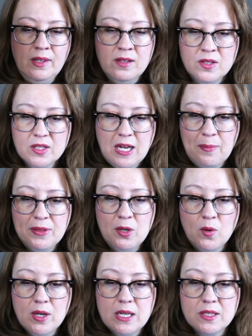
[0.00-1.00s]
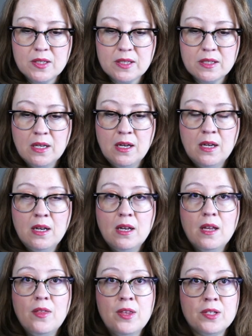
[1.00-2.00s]
Stop the noise.
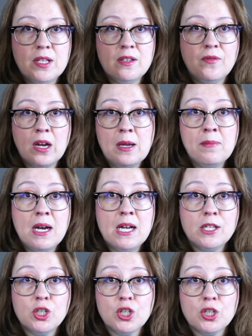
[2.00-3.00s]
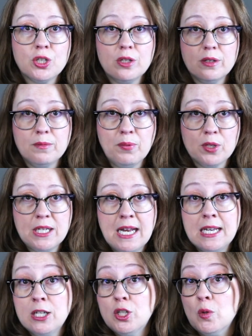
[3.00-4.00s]
This is very much
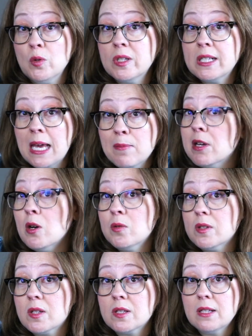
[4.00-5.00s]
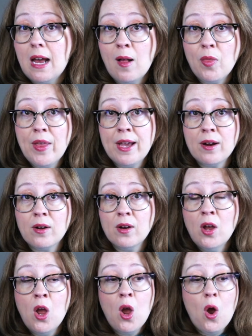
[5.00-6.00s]
pertaining to scapegoats out there
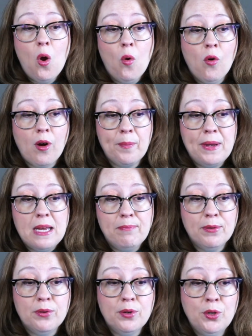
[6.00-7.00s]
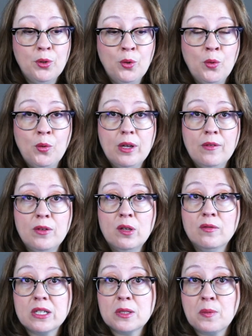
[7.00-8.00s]
or people who, if you've
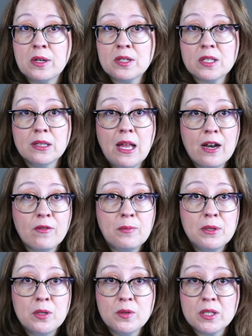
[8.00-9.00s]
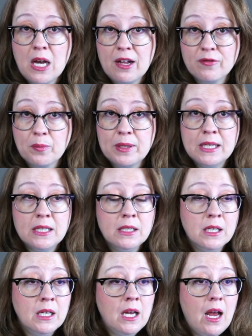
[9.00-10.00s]
experienced a lot of abuse, God forbid,
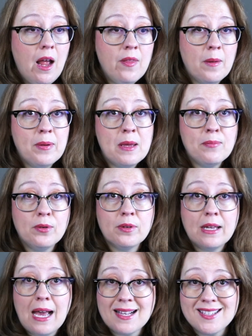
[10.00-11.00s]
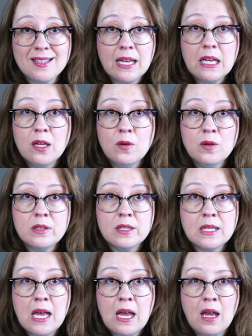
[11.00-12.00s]
and then people gaslight you and
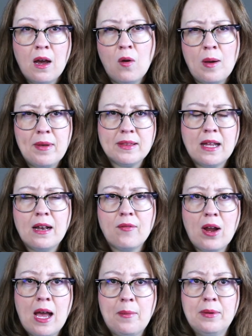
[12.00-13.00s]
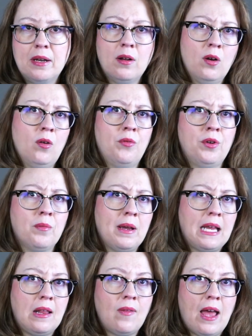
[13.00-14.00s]
say, oh, I bet that never happened. Oh, you're
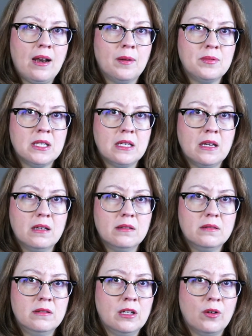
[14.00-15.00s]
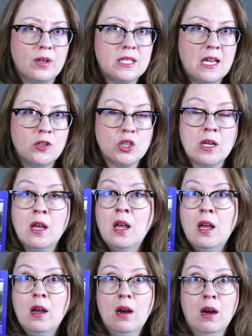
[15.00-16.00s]
making that up to get, you know, attention.
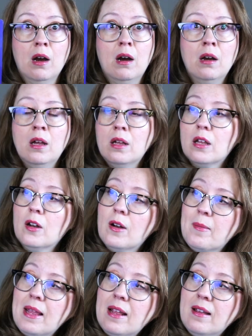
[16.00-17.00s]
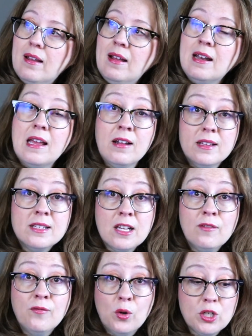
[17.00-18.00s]
Oh, you know what I mean? And uh, it's
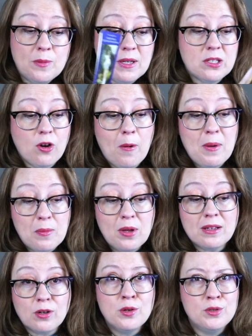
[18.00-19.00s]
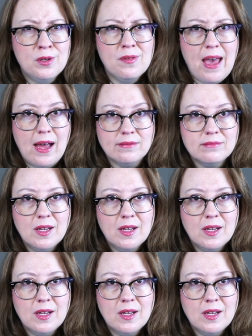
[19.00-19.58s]
unfortunate because there are people out there who do that,